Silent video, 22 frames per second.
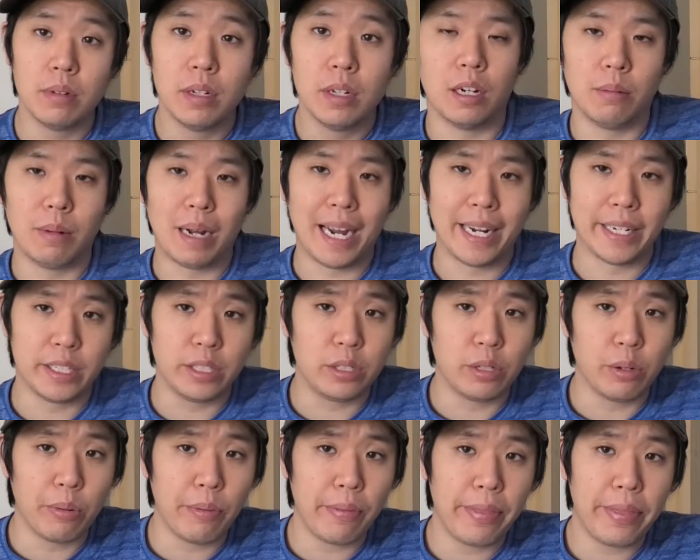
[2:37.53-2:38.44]
I
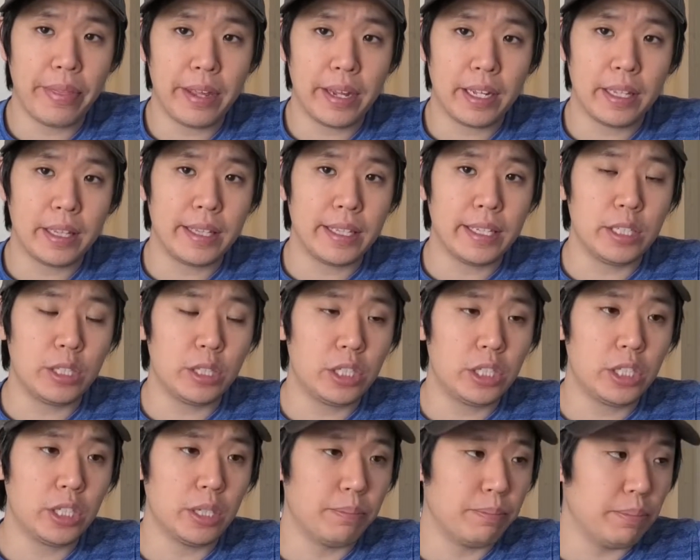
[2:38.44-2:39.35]
don't think these
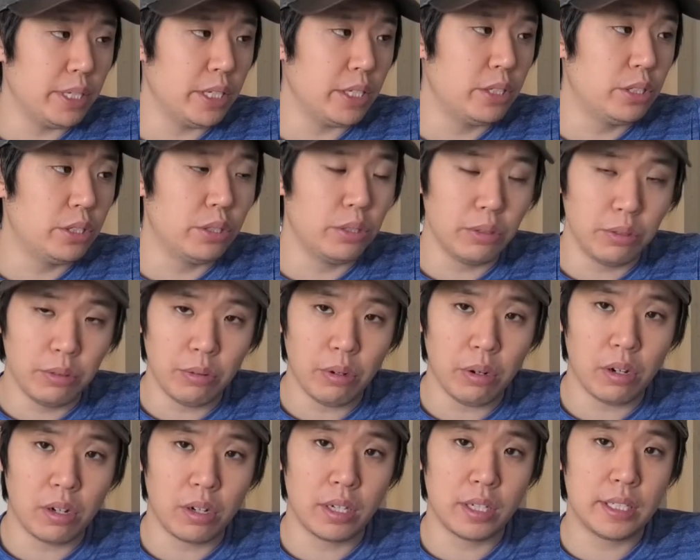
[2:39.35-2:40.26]
should be too
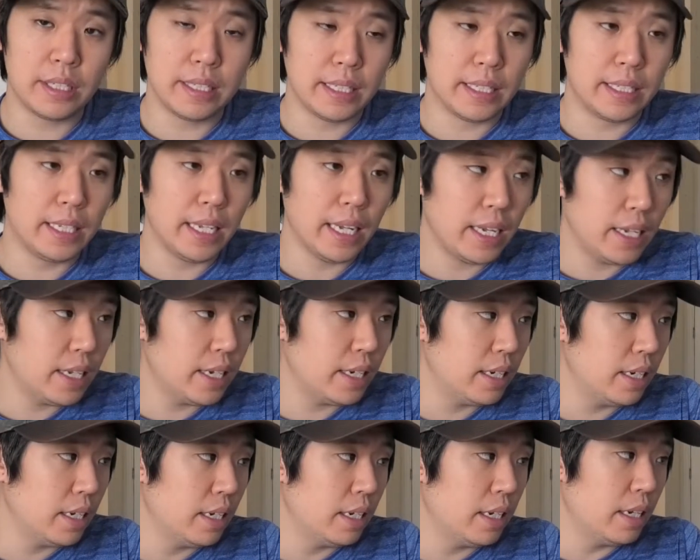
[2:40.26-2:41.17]
hard to get.
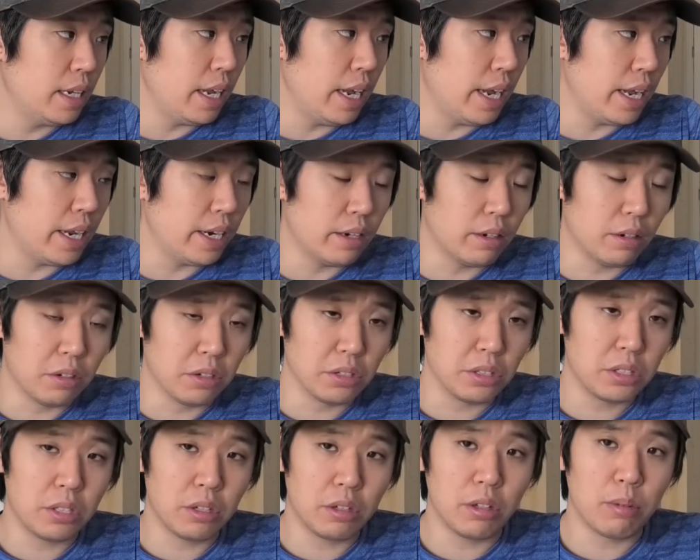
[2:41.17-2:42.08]
And
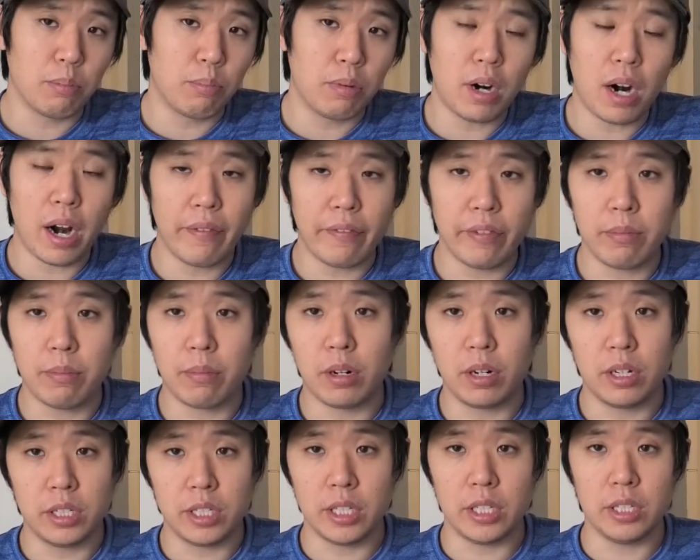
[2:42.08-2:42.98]
also the profit
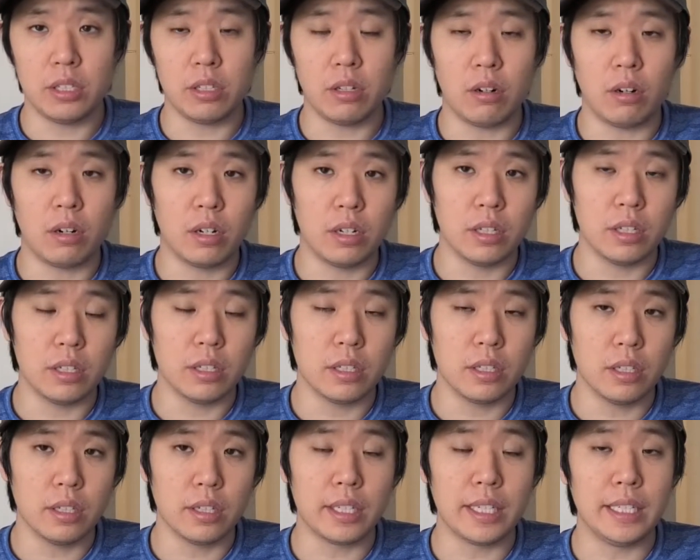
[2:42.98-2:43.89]
margins
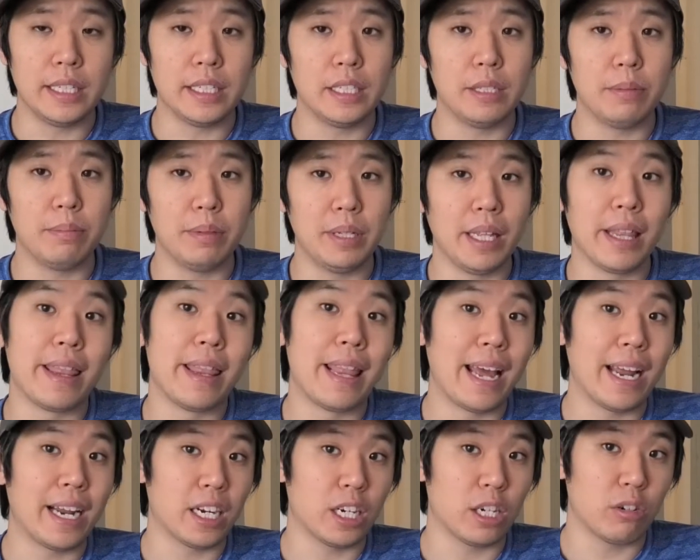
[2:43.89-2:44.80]
aren't looking to be
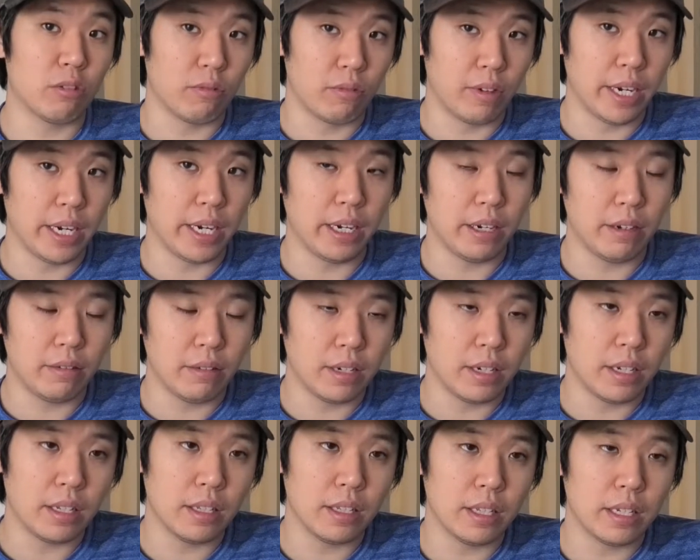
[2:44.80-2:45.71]
that great,
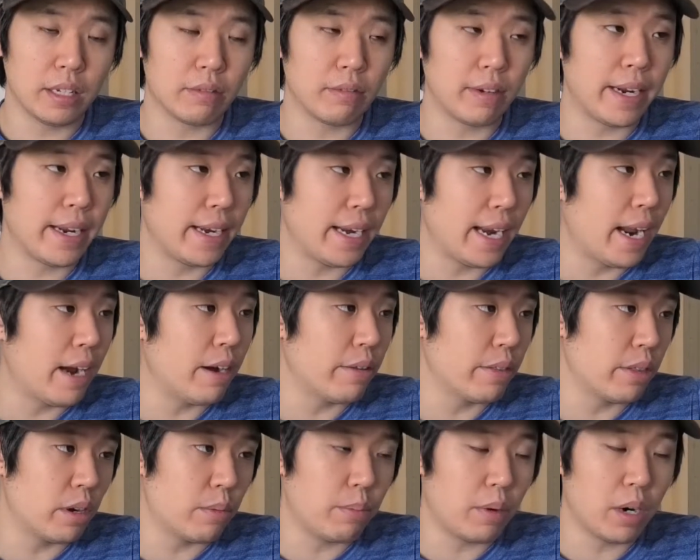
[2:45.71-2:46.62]
right? Like right now
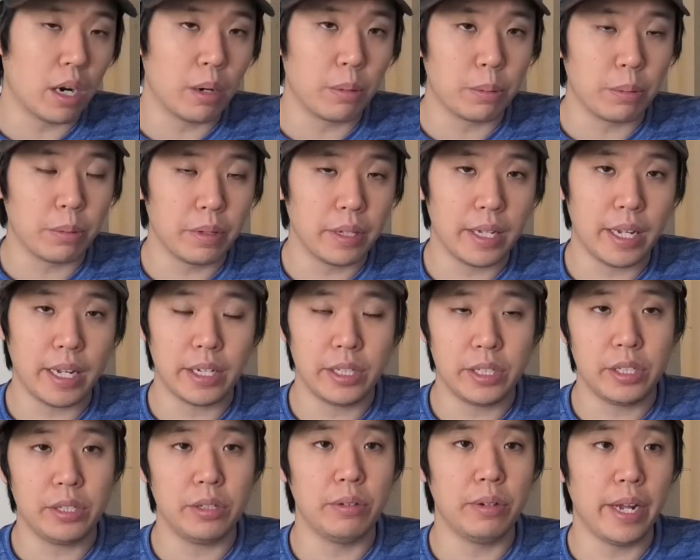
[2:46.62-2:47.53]
they're probably
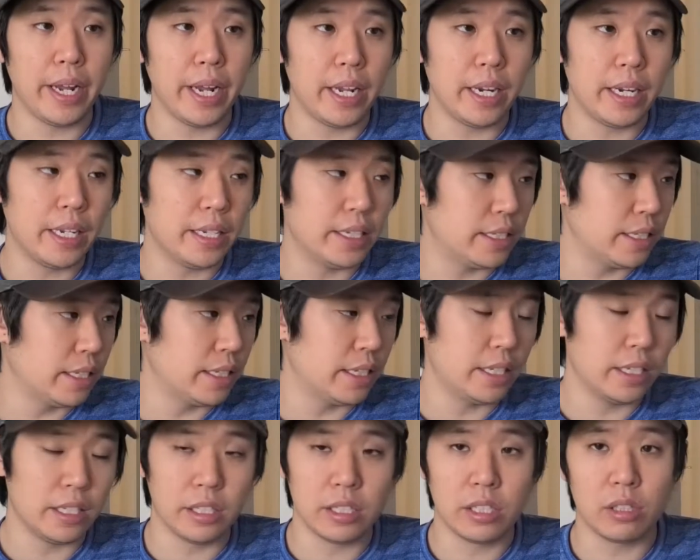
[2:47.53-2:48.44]
at $280.
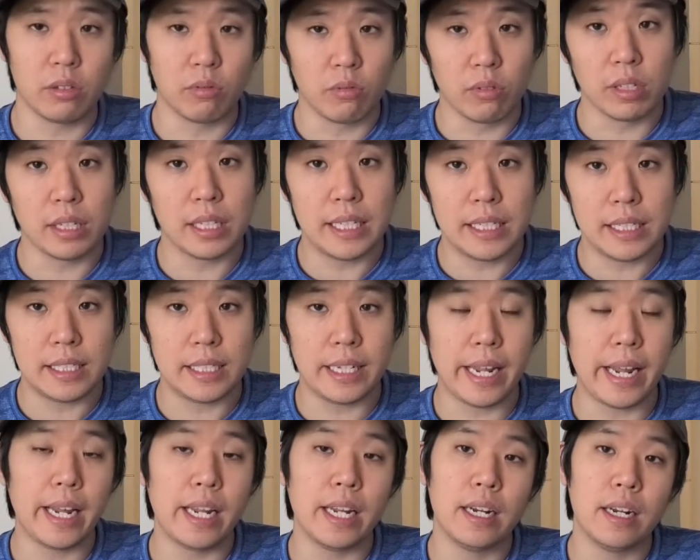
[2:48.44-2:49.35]
Today's the release
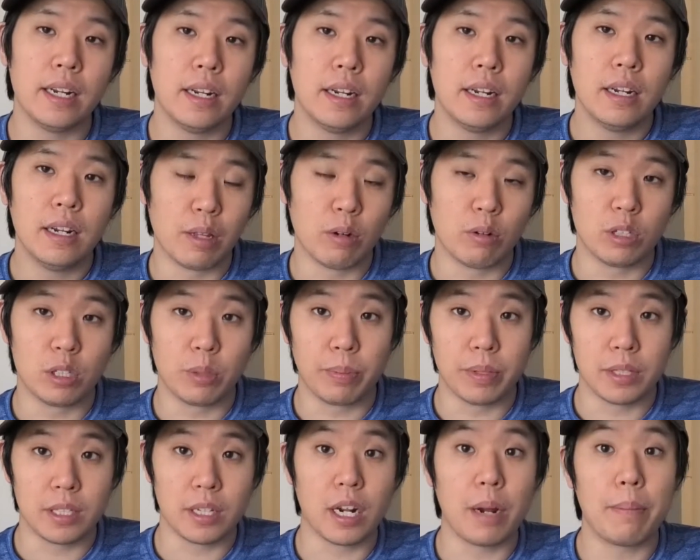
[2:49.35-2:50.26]
date. They were
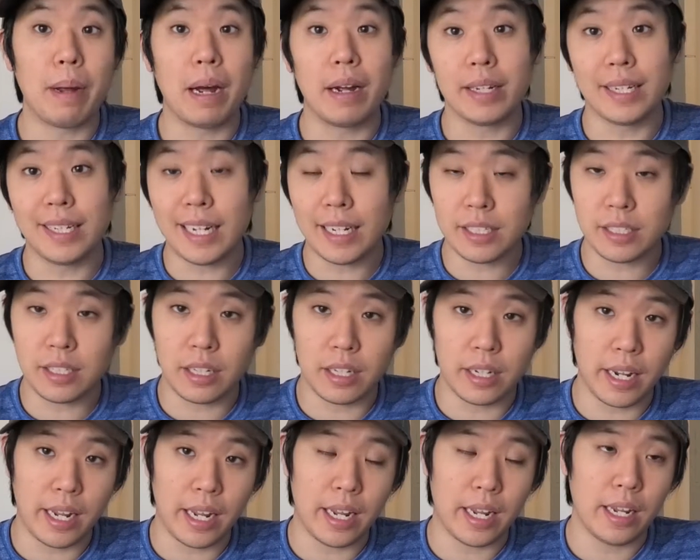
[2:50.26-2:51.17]
supposed to come out
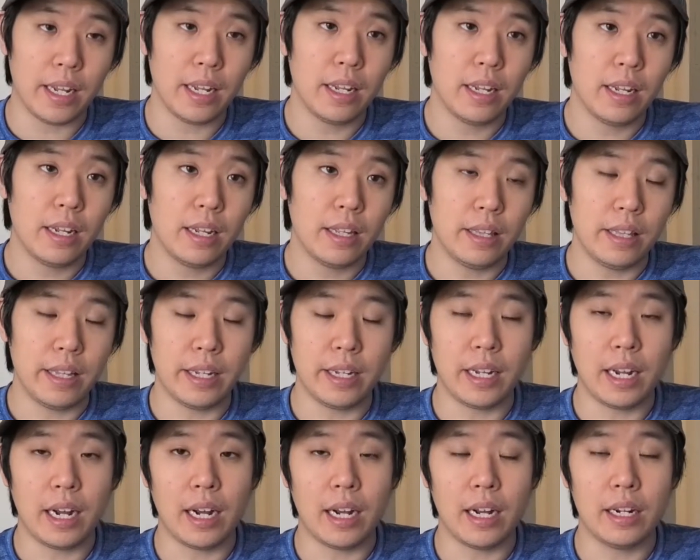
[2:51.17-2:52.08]
yesterday. They
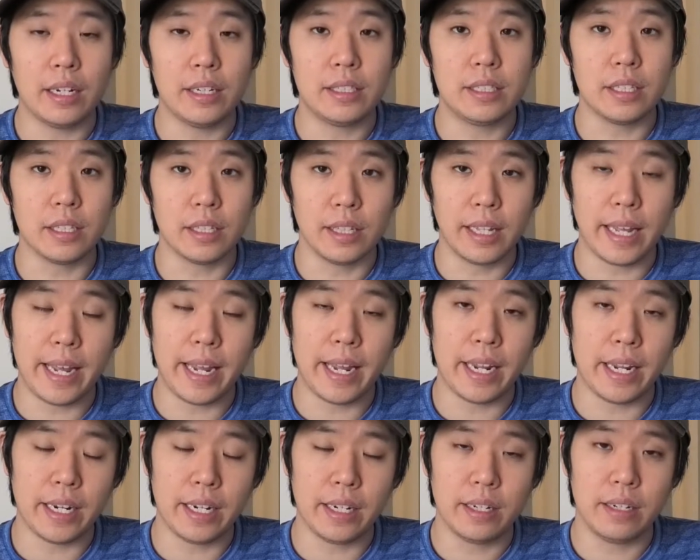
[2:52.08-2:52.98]
got
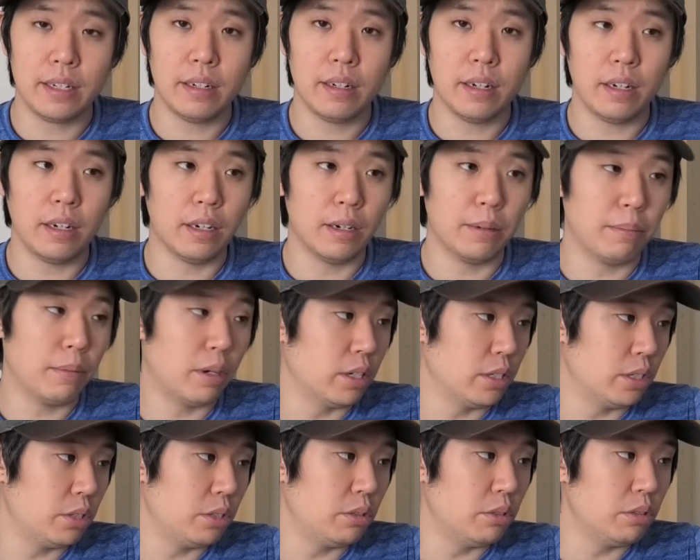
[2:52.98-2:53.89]
delayed
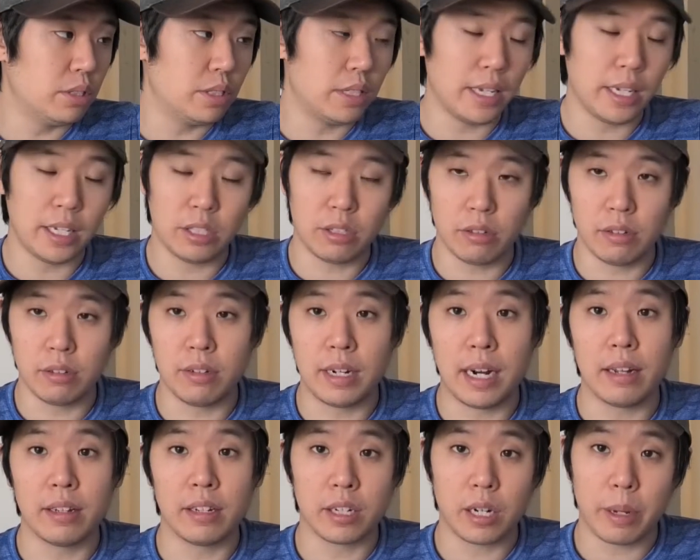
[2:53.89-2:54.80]
on Tuesday, so
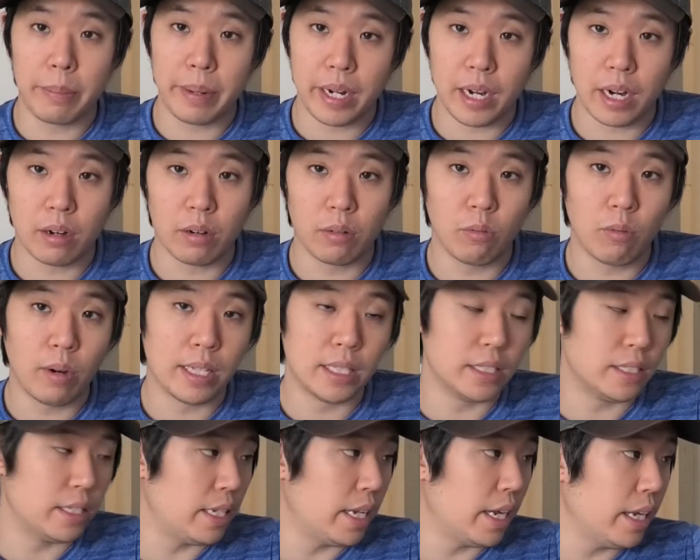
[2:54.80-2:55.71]
now they're coming out
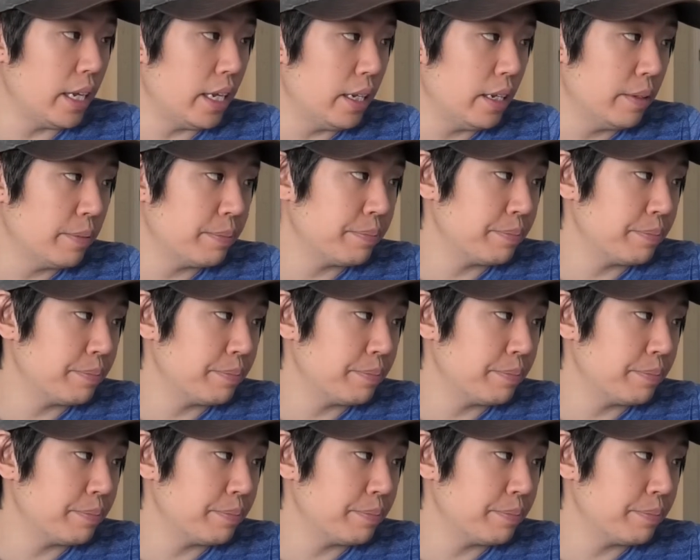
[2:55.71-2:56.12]
Wednesday.